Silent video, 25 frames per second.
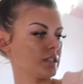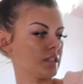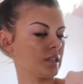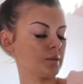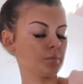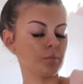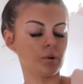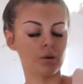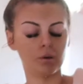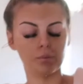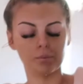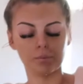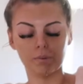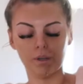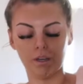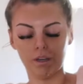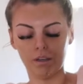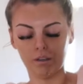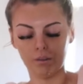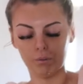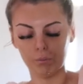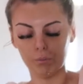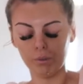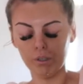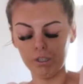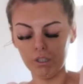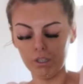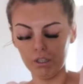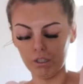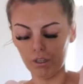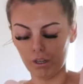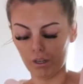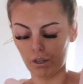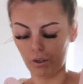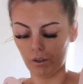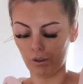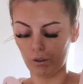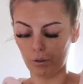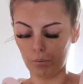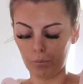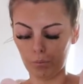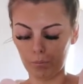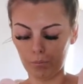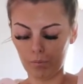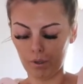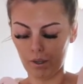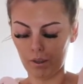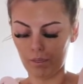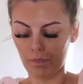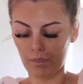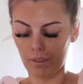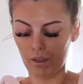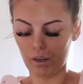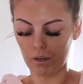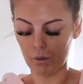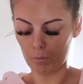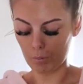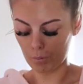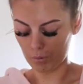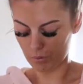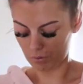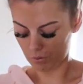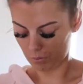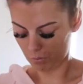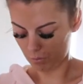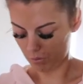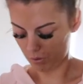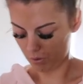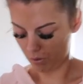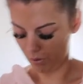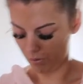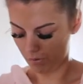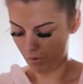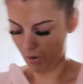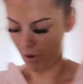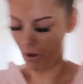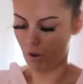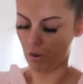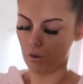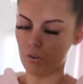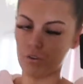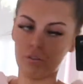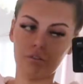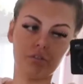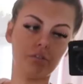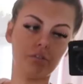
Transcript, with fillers: Depop now um, and then put some stuff on